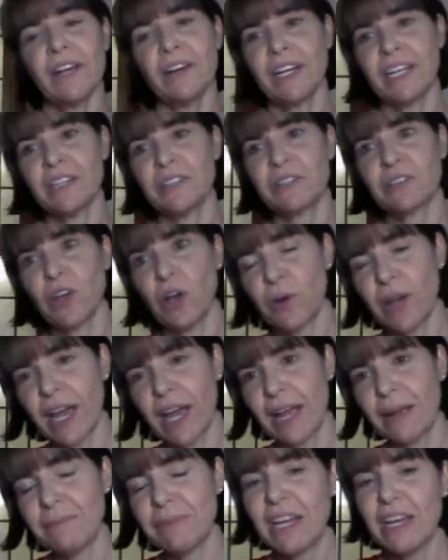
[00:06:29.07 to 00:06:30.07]
Here it is,
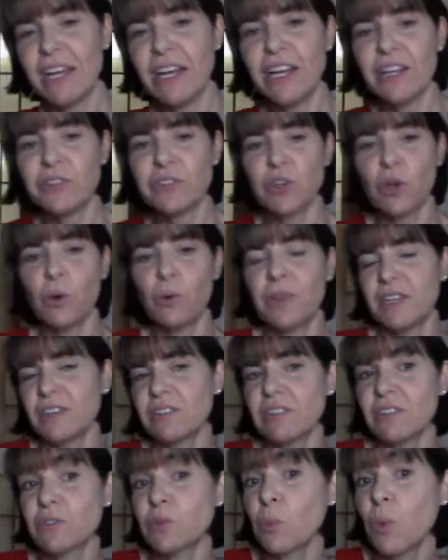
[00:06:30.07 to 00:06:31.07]
okay. So
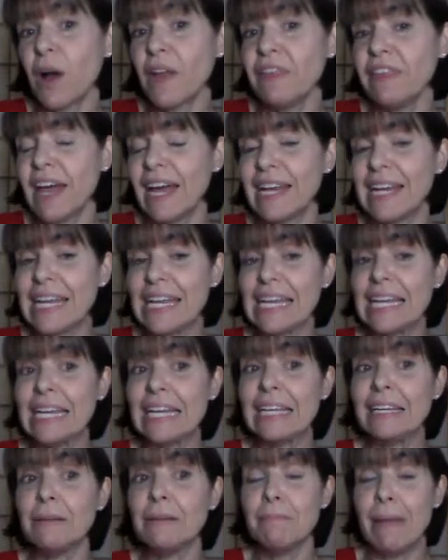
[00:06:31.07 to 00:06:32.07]
this is one that
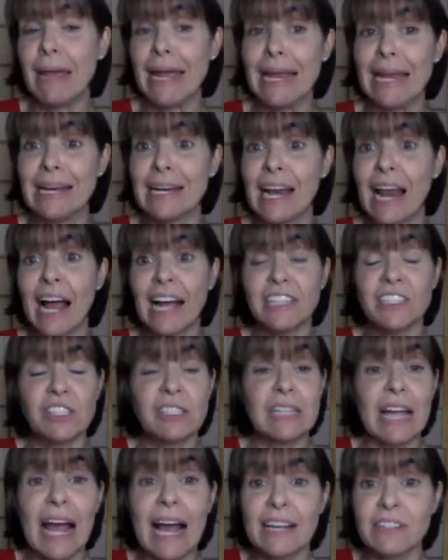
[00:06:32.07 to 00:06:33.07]
he made, and I
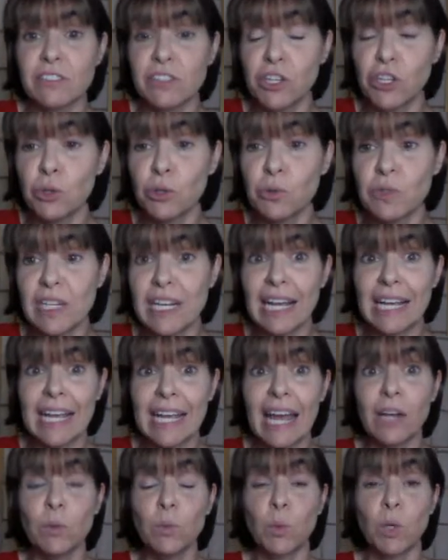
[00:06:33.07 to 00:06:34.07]
just asked to use it.
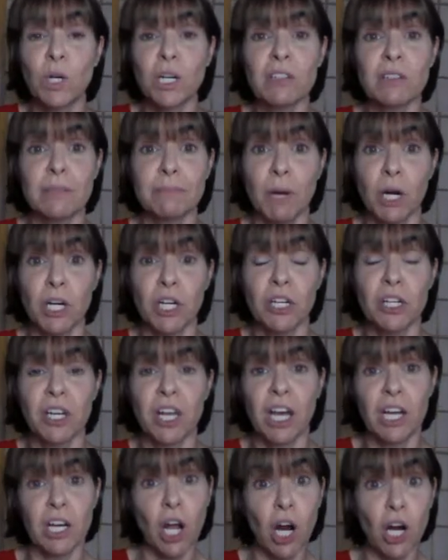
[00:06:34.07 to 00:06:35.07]
Again, work smarter,
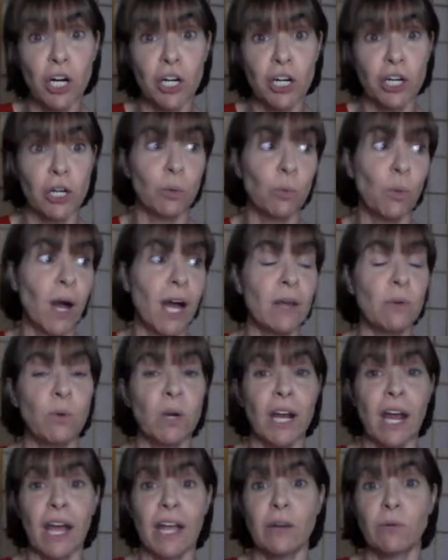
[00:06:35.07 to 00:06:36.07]
not harder. Why
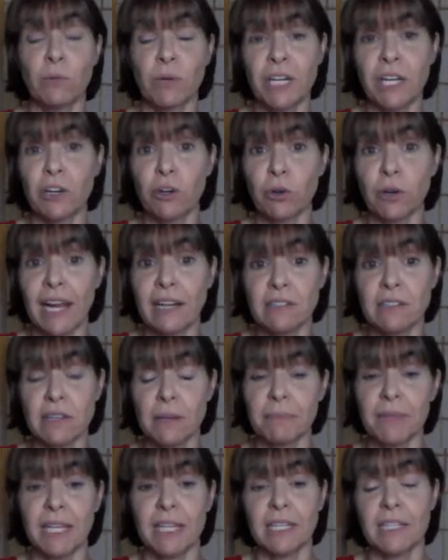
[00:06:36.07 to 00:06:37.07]
would I recreate
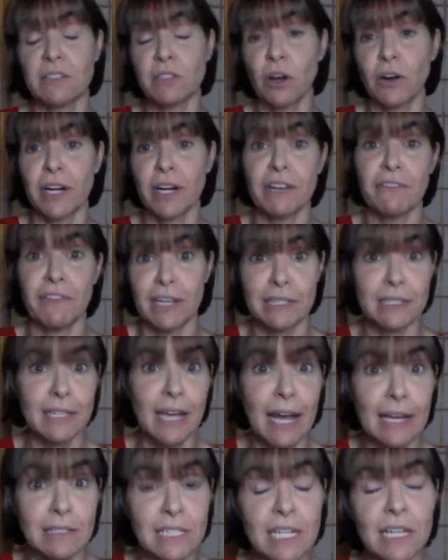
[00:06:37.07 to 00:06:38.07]
something that's already
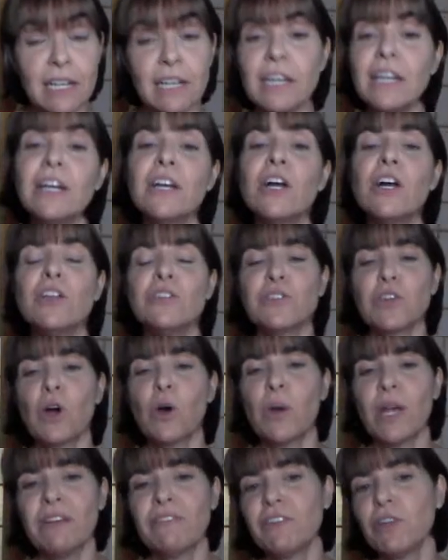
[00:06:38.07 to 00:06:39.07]
fantastic?
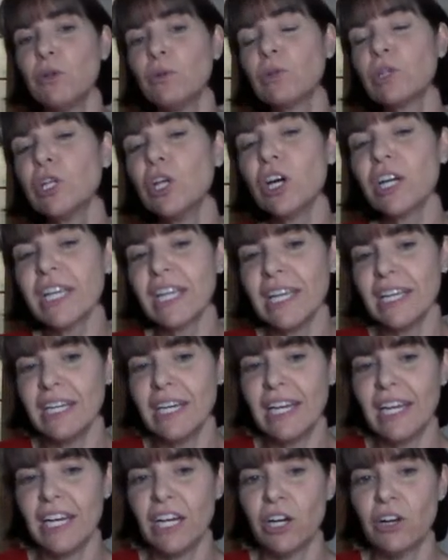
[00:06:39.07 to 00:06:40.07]
So if you look
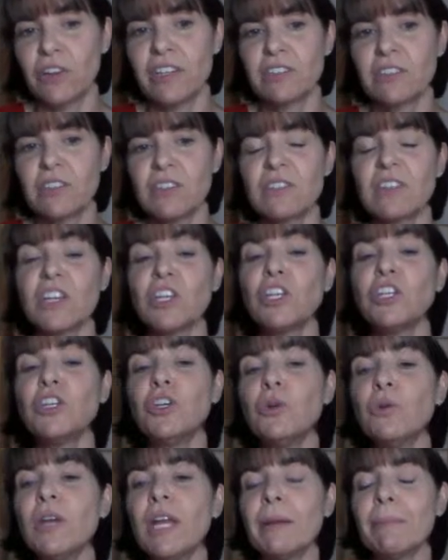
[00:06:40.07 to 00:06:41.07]
in here, this is a
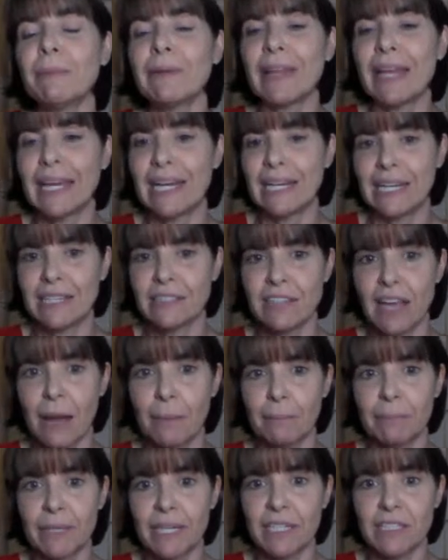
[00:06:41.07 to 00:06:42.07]
unit planning
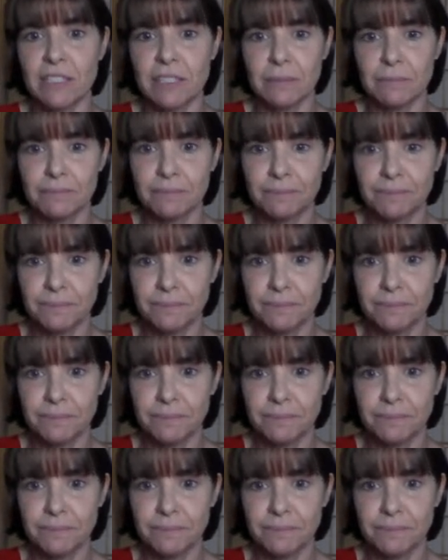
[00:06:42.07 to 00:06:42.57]
template.